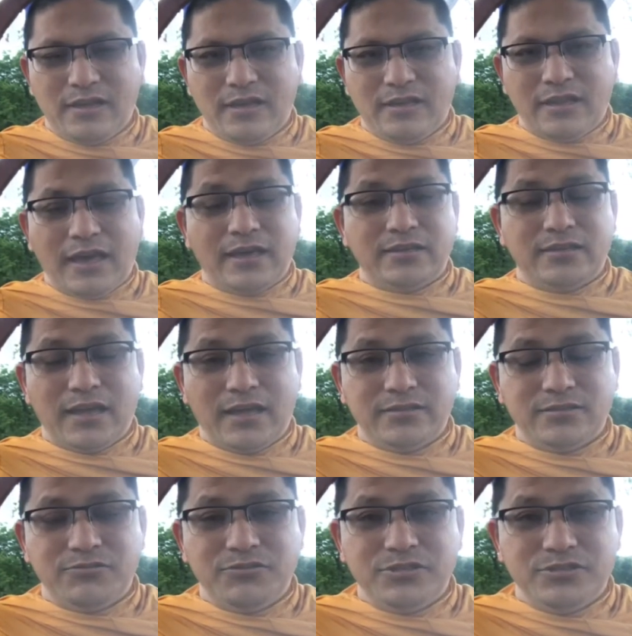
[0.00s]
And as
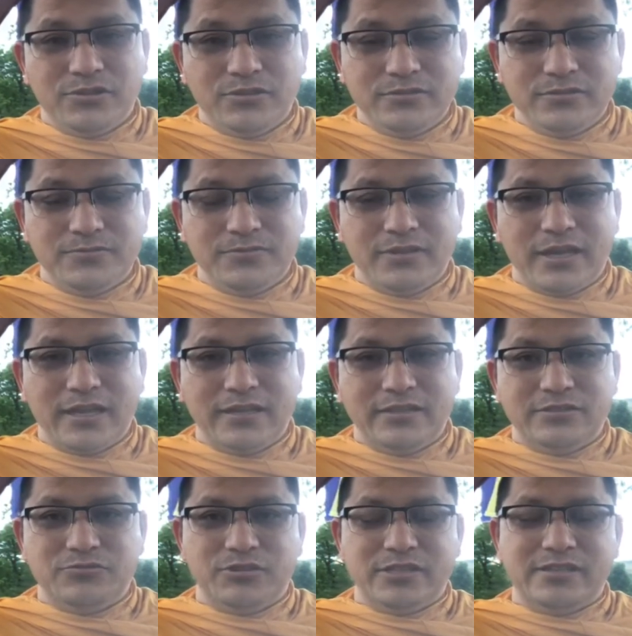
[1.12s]
a result of that,
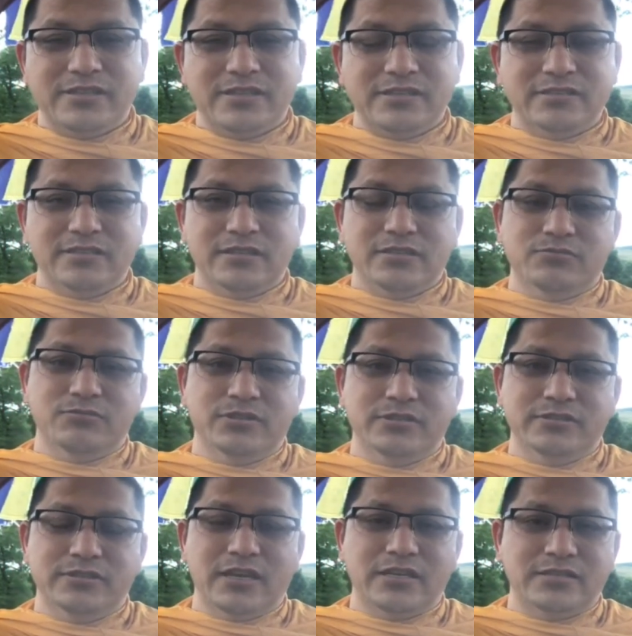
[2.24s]
this restlessness will
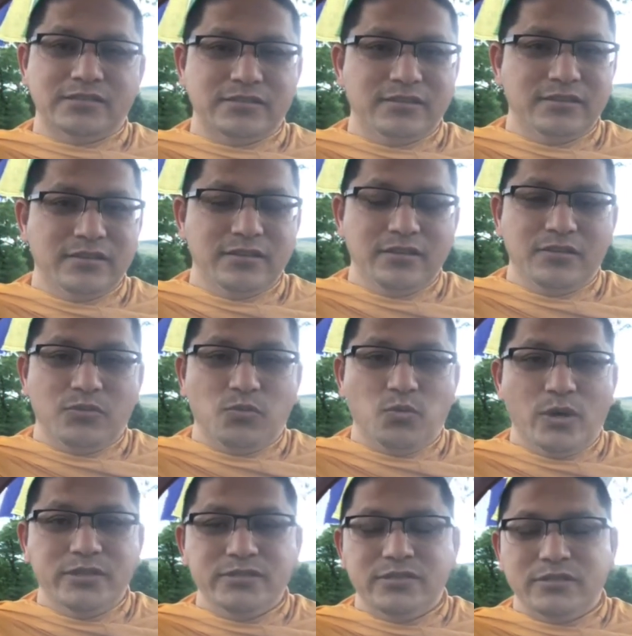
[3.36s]
just wander